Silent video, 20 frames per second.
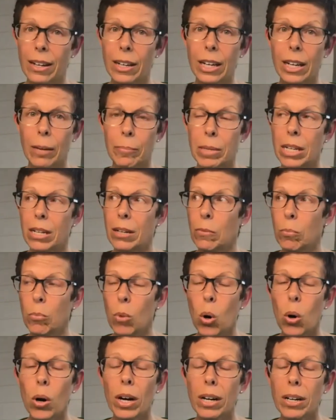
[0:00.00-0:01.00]
I mean,
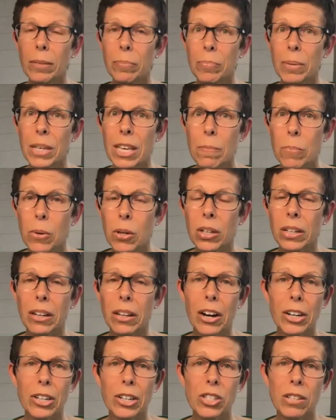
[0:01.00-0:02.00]
more people
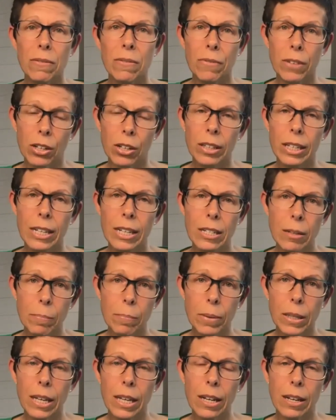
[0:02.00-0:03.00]
are severely
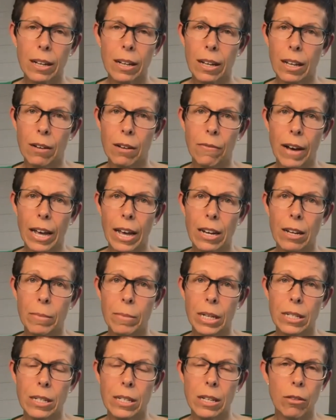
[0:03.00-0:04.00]
depleted in
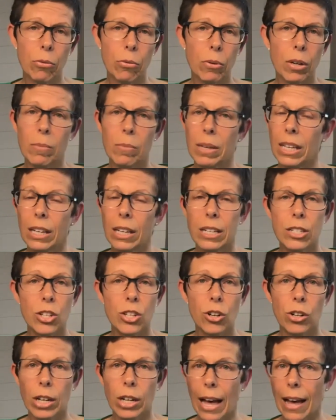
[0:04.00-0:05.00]
vitamin D3 because
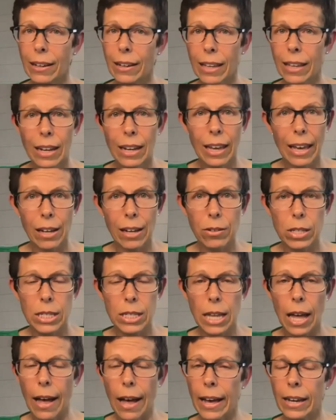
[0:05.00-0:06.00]
they're not getting
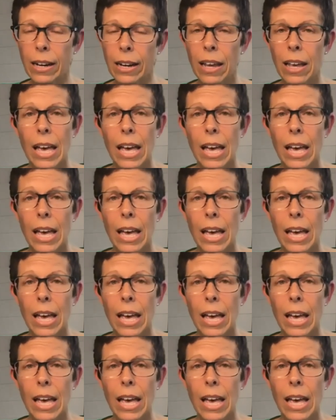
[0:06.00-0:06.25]
outside